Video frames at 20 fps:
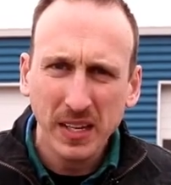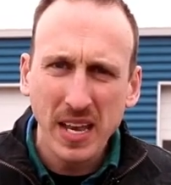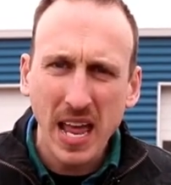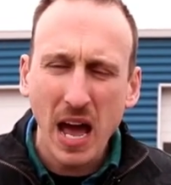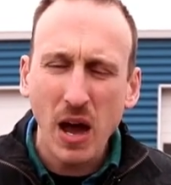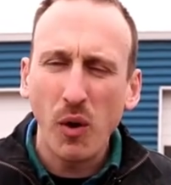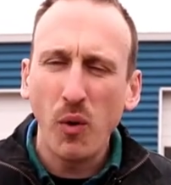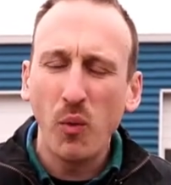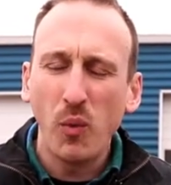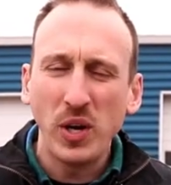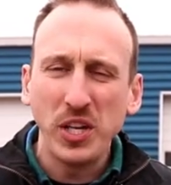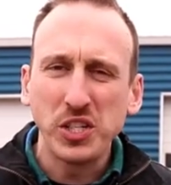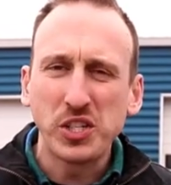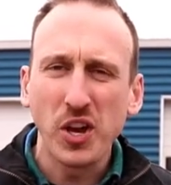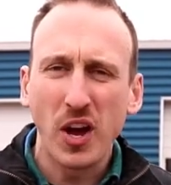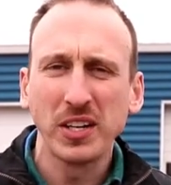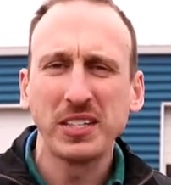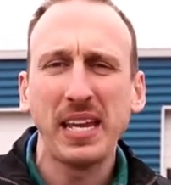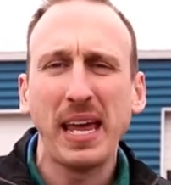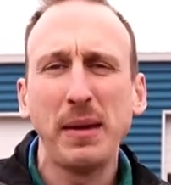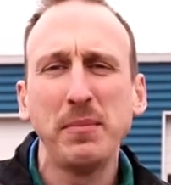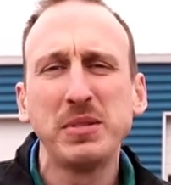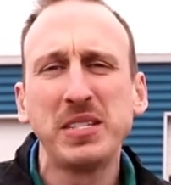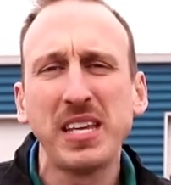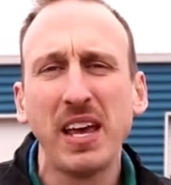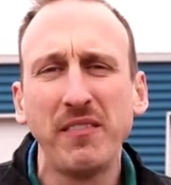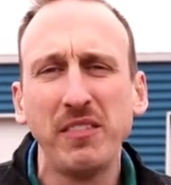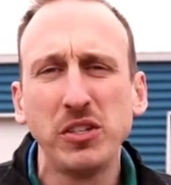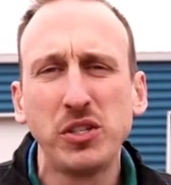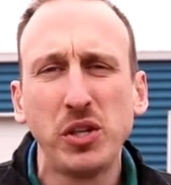Now, when you talk to
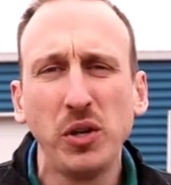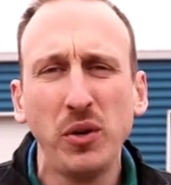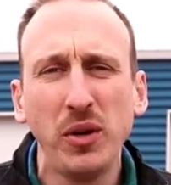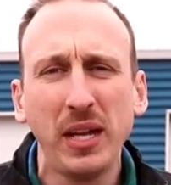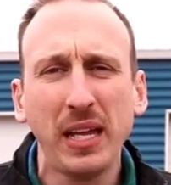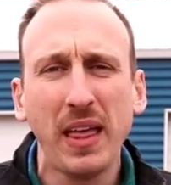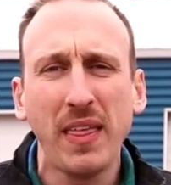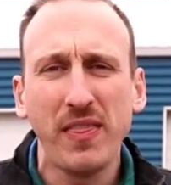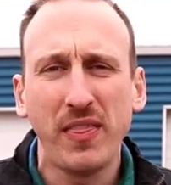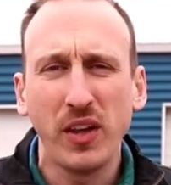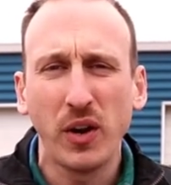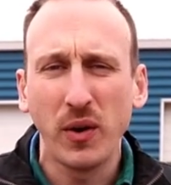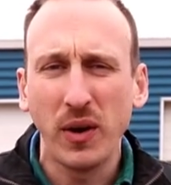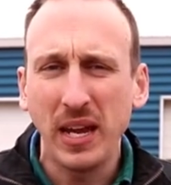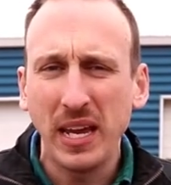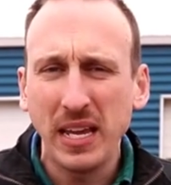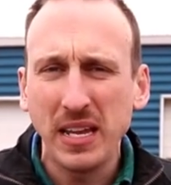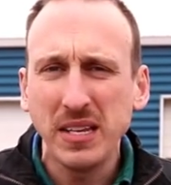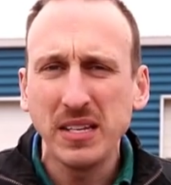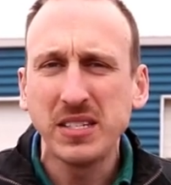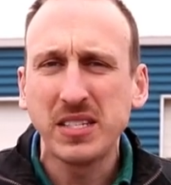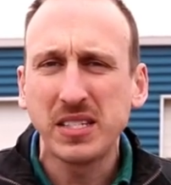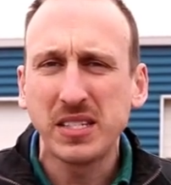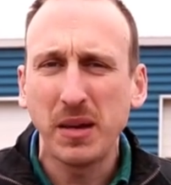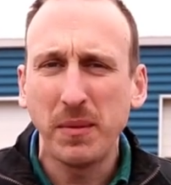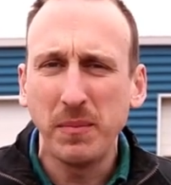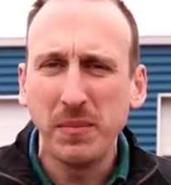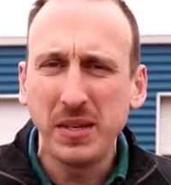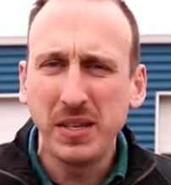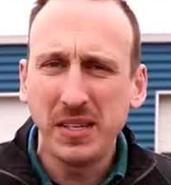M7 tuning, there is
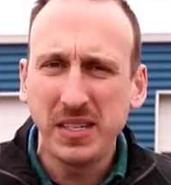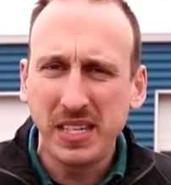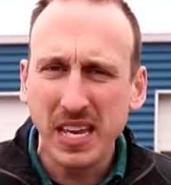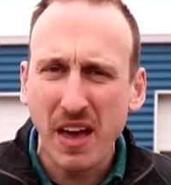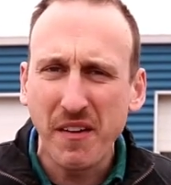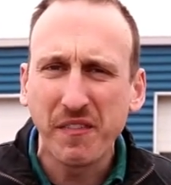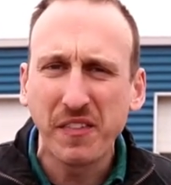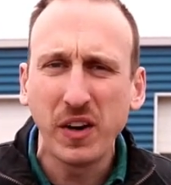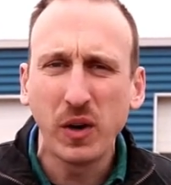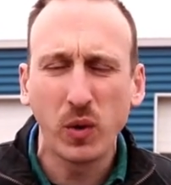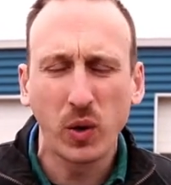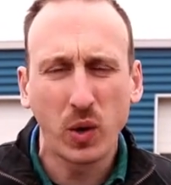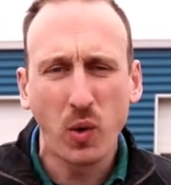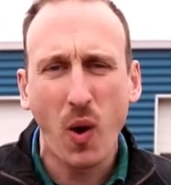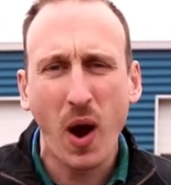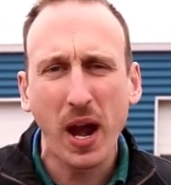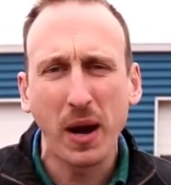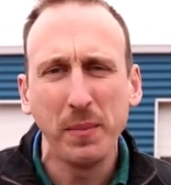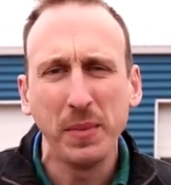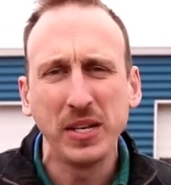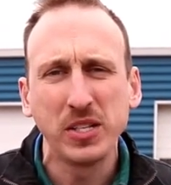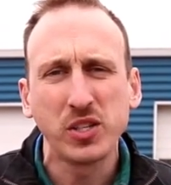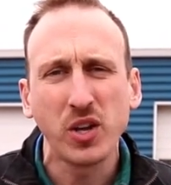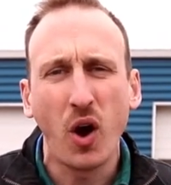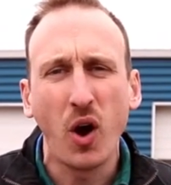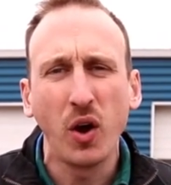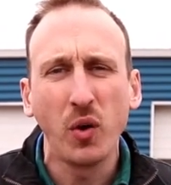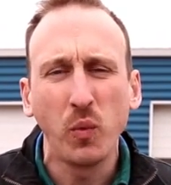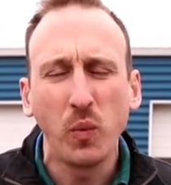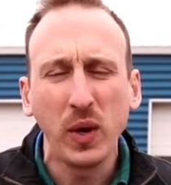some definite requirements
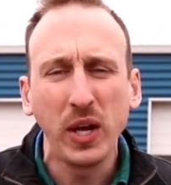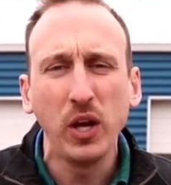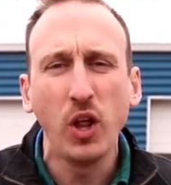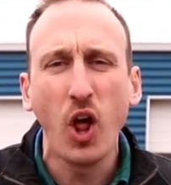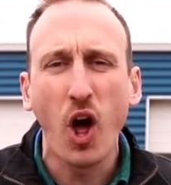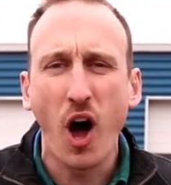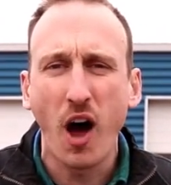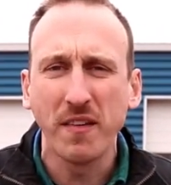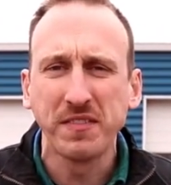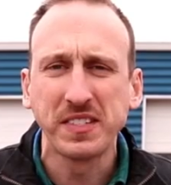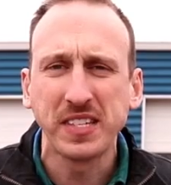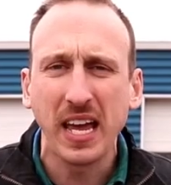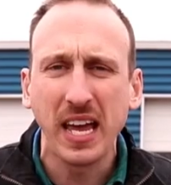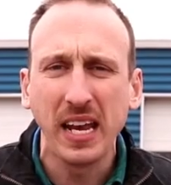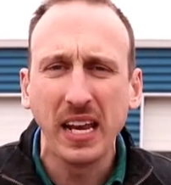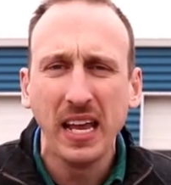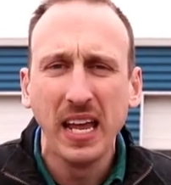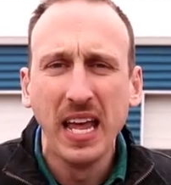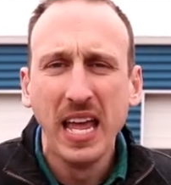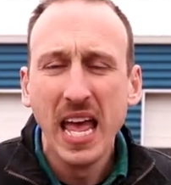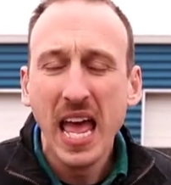on wheel offset,